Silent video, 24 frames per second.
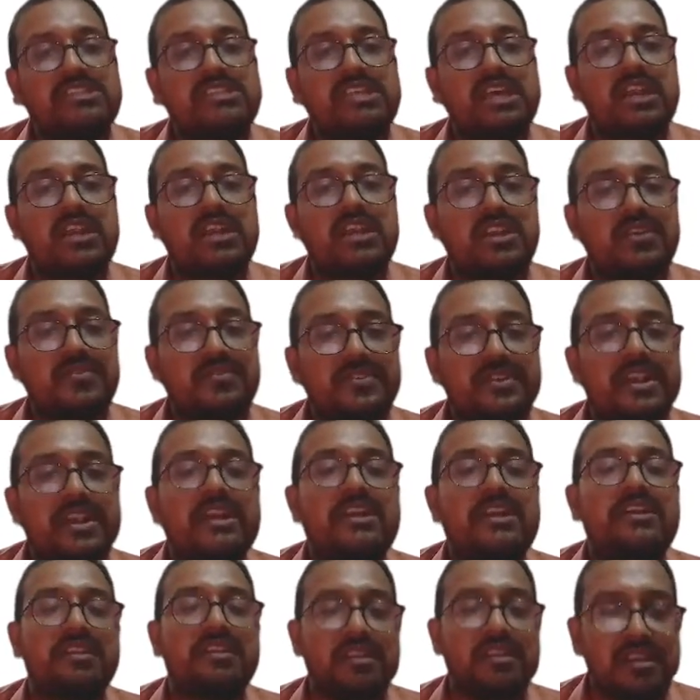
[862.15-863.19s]
there are
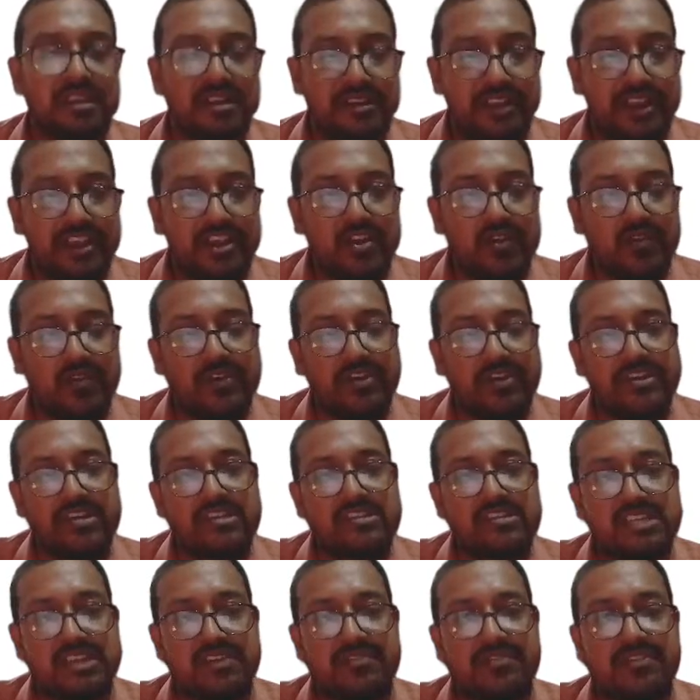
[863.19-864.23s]
different rate of
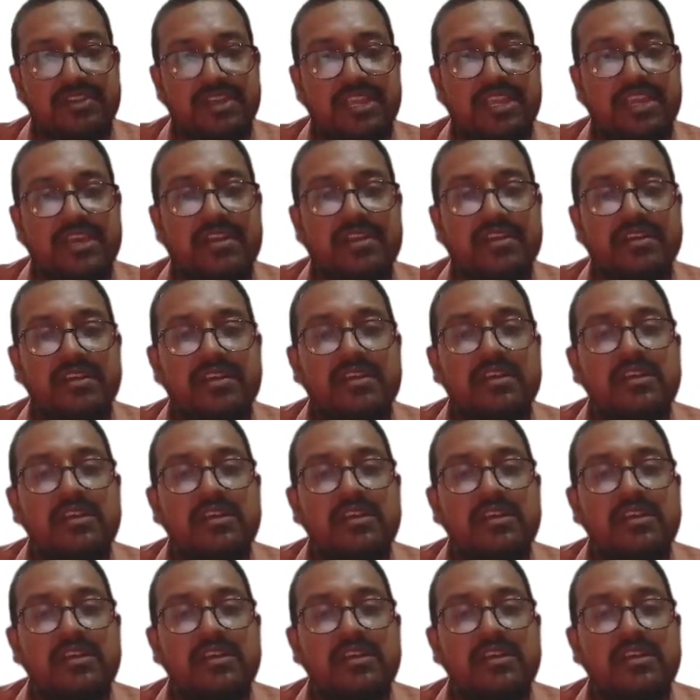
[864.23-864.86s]
interest every year.